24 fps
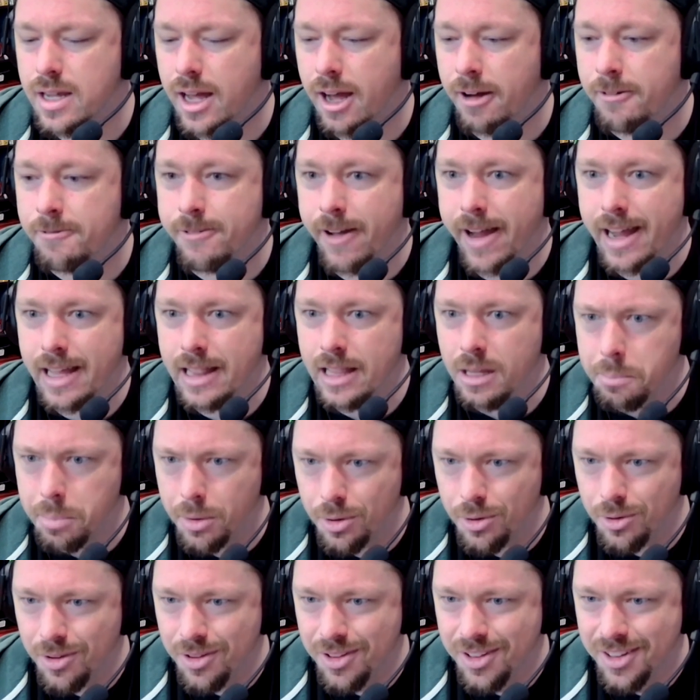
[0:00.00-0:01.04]

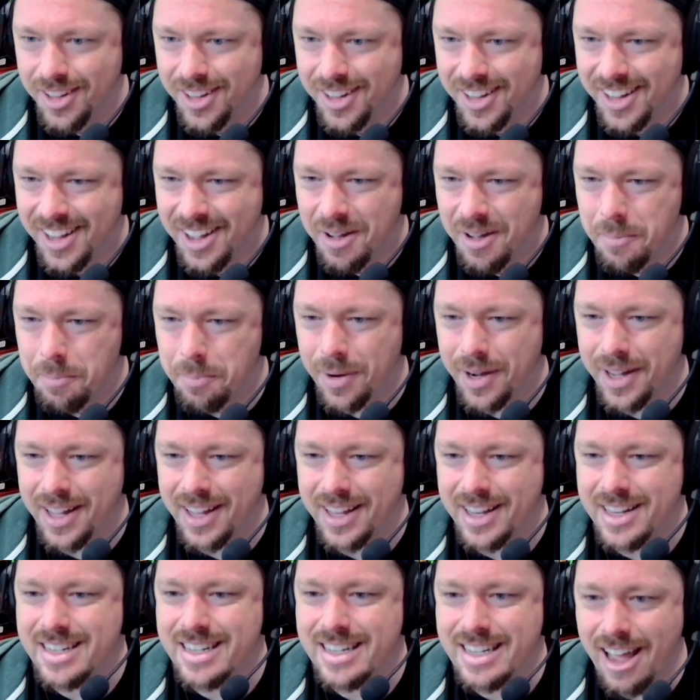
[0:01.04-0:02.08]
available,
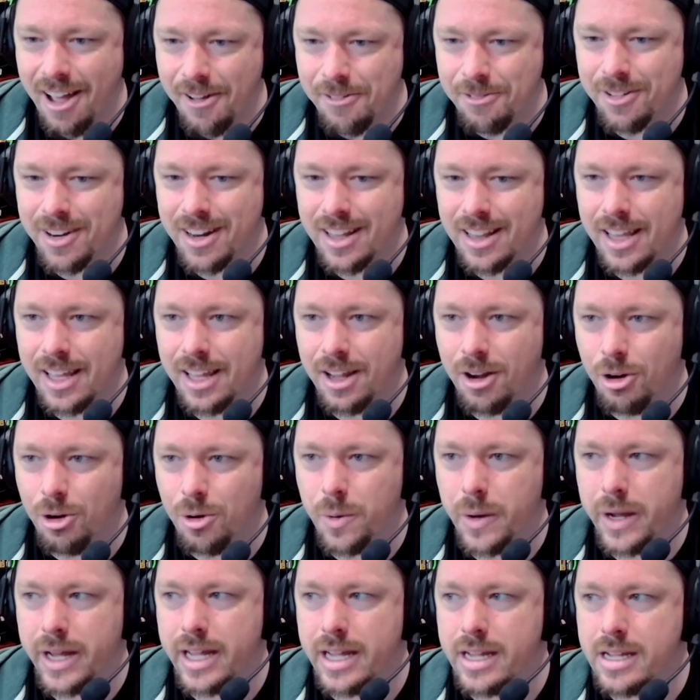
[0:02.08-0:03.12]
but definitely
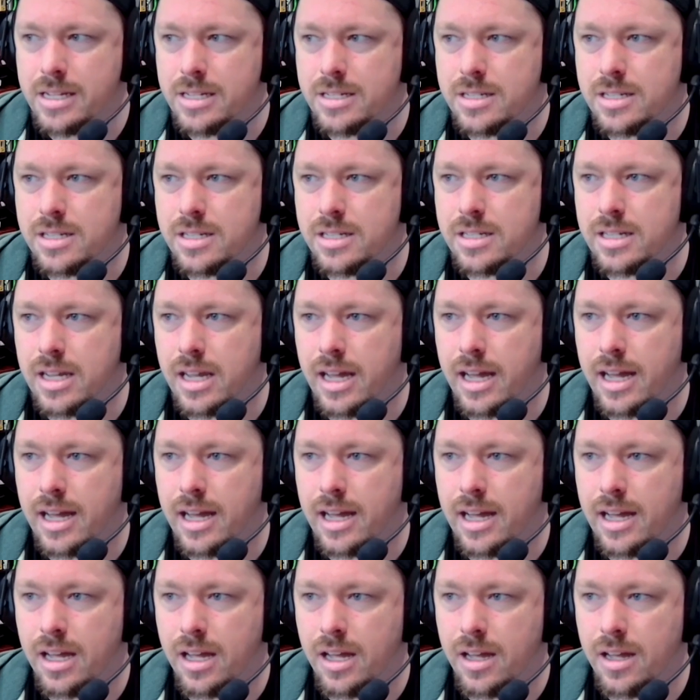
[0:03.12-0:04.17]
always.
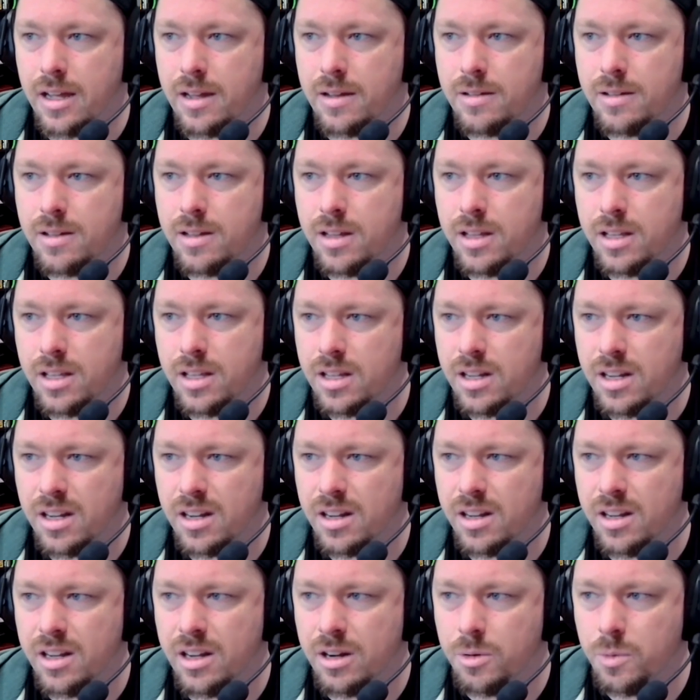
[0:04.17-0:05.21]

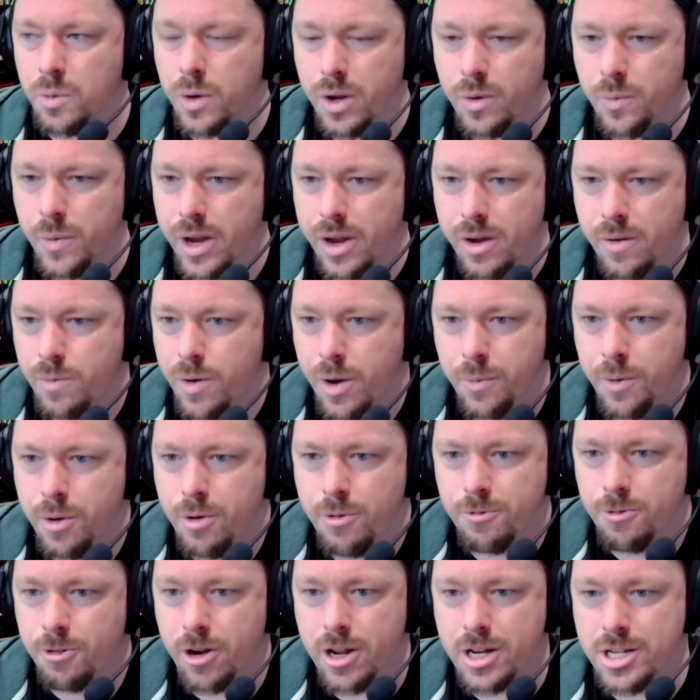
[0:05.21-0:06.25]
We root
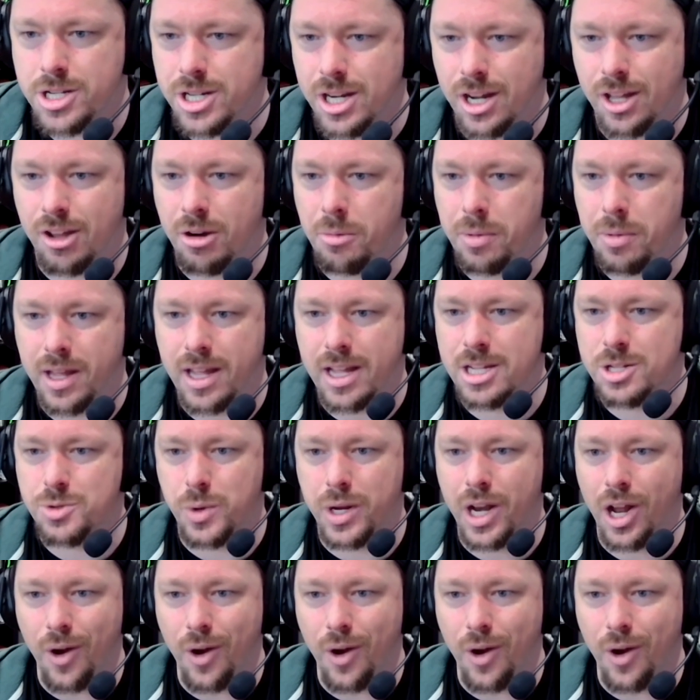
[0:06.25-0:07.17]
for each other because we know